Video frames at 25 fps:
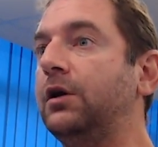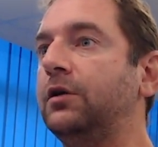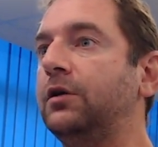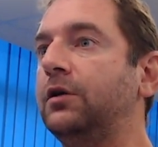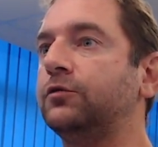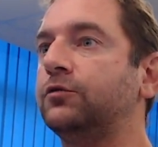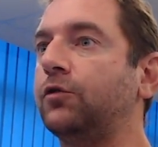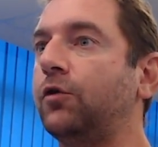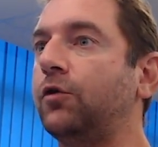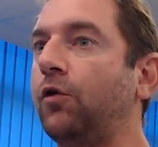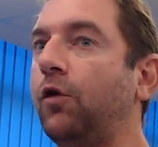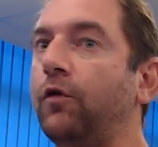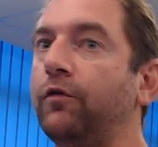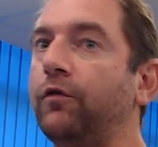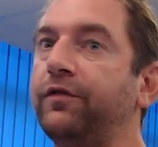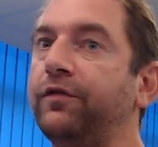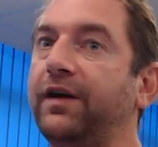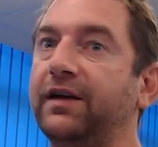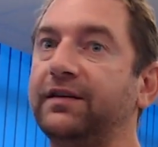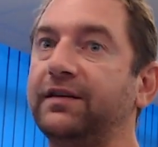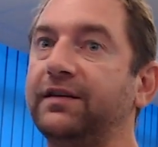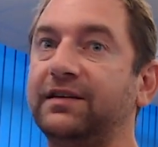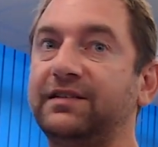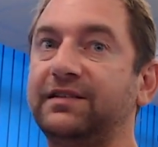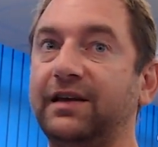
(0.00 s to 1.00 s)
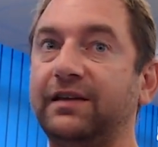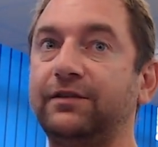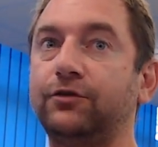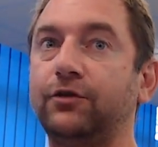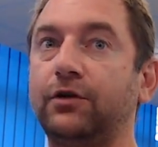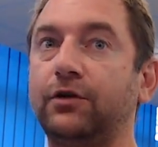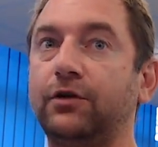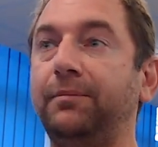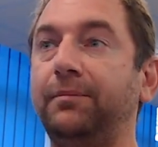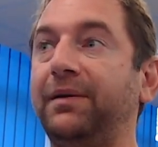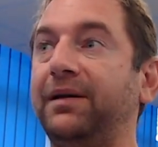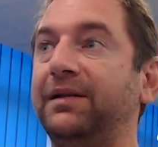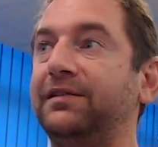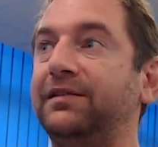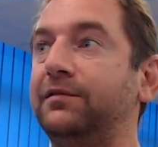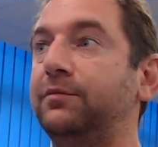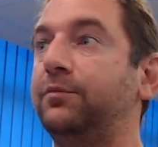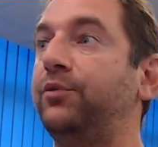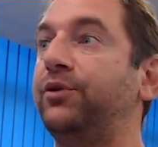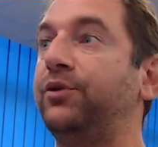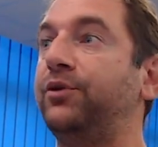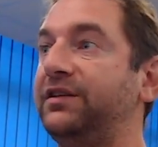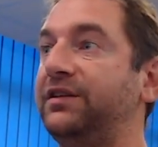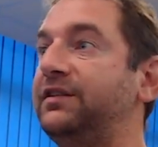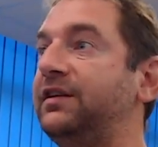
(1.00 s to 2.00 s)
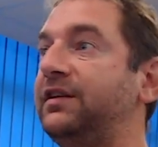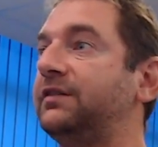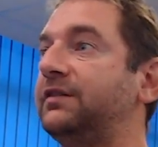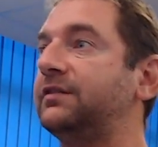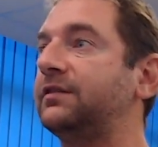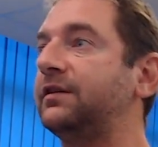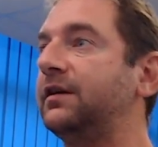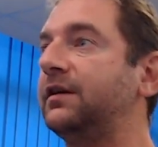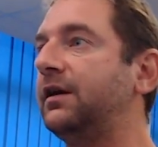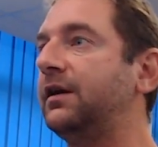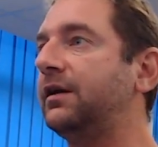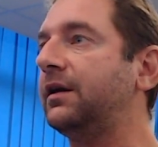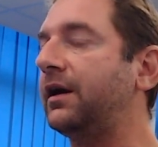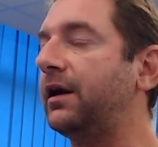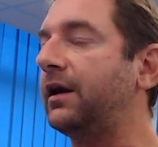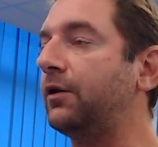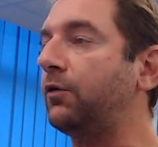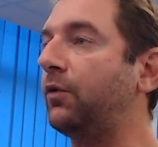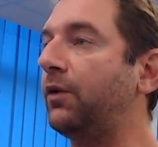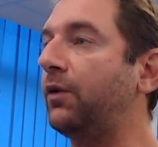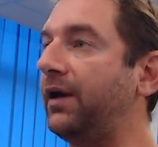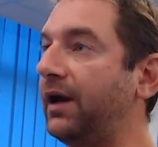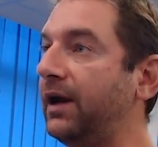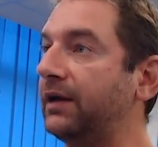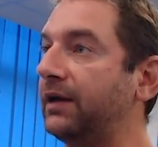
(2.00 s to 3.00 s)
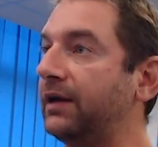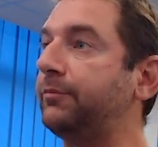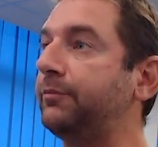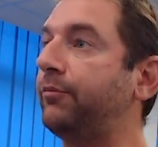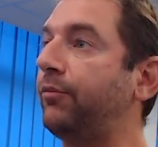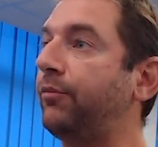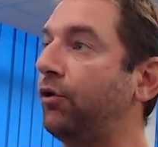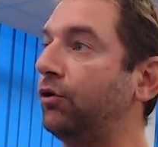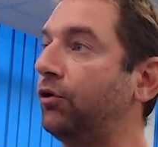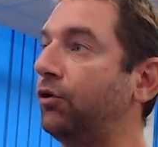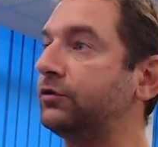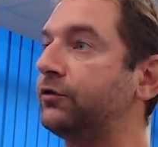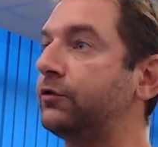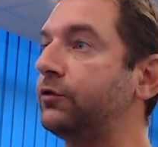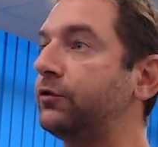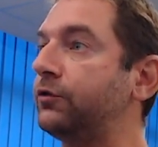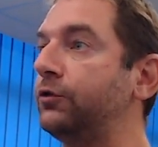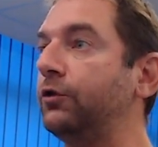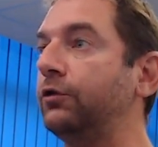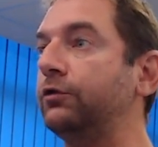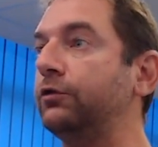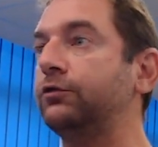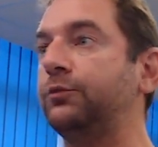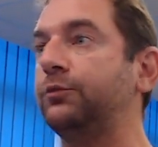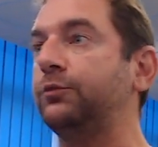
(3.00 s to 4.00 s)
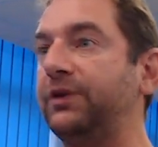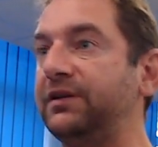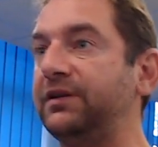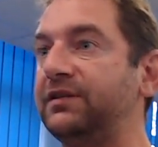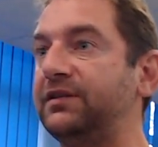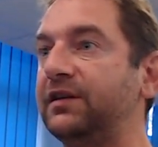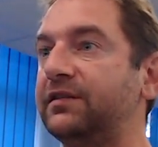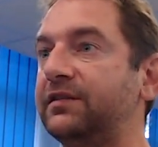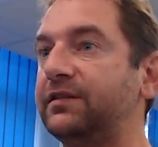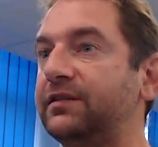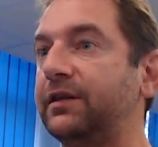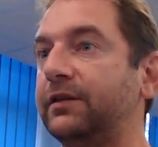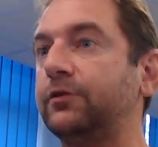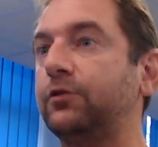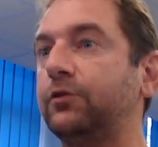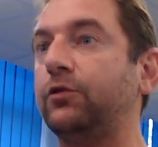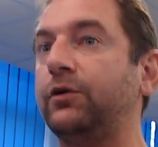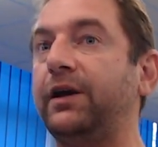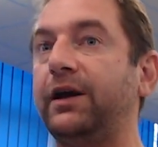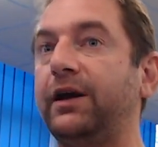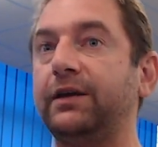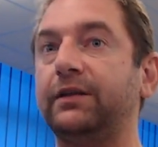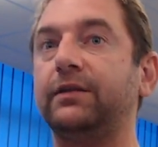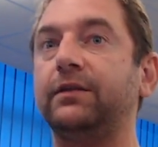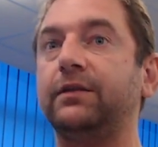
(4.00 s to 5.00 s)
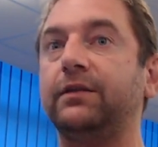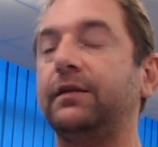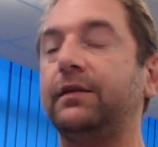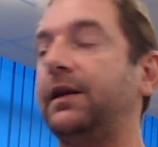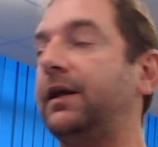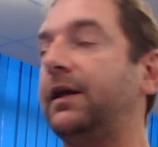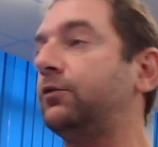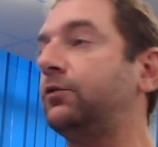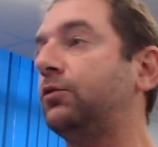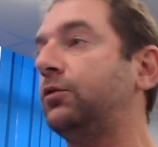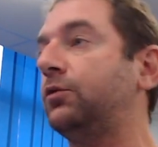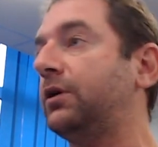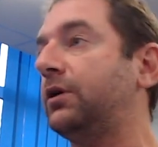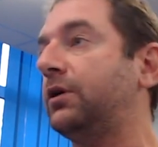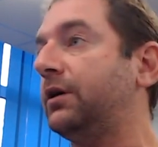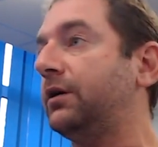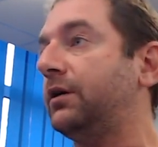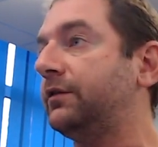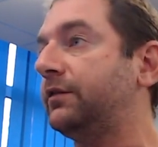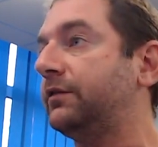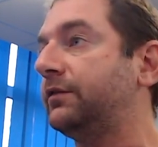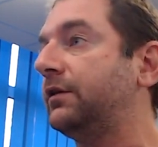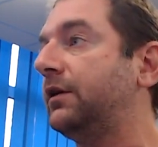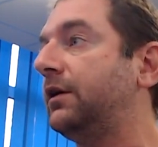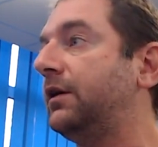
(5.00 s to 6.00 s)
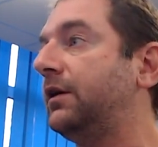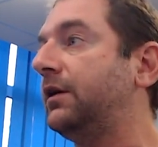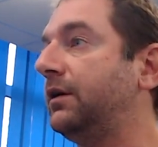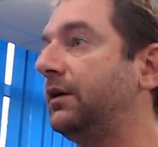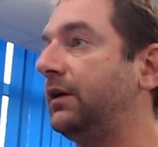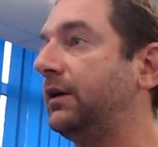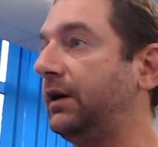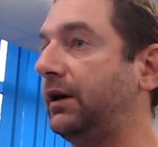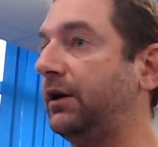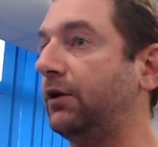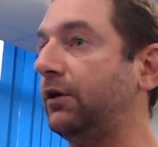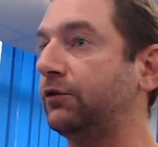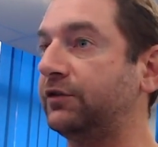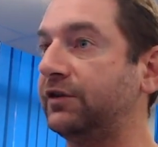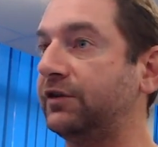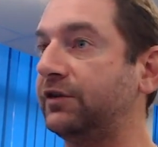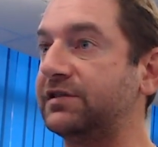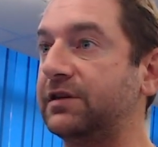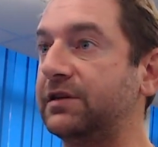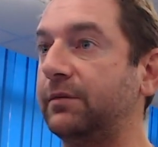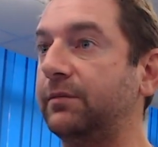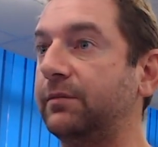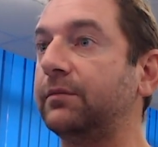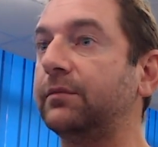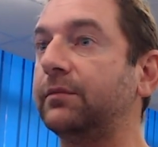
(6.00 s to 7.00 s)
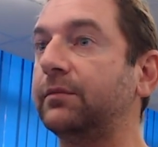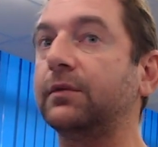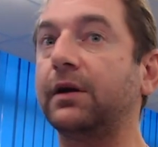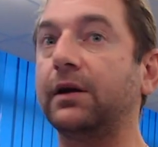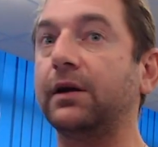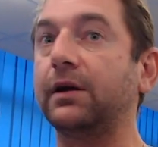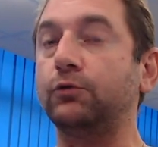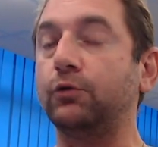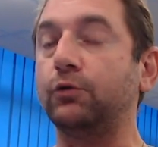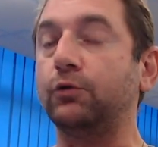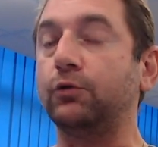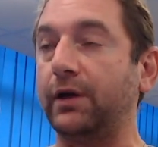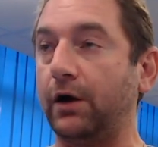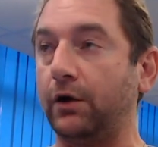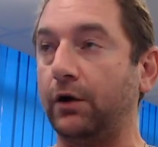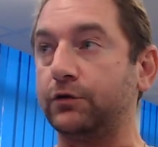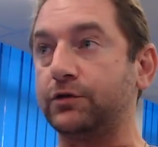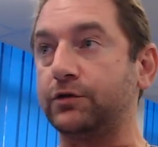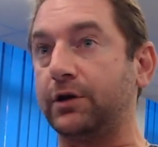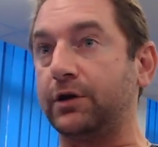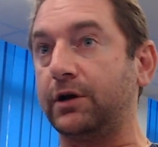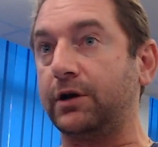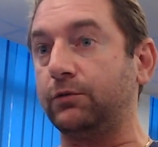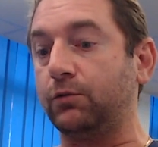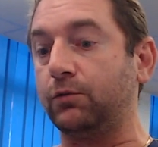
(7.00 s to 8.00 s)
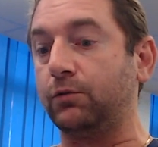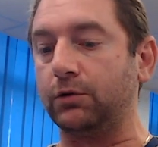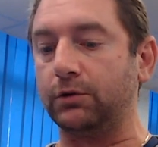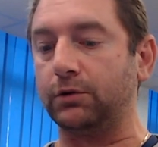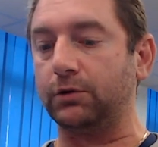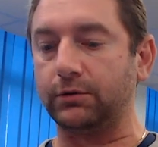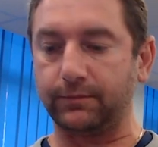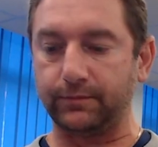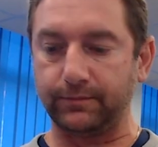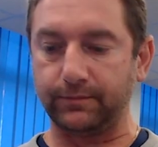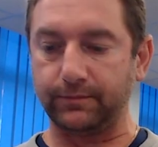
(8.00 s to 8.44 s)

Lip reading: So OVS essentially builds bridges, and we add ports to those bridges that connect the network cards in our system and to the outside world.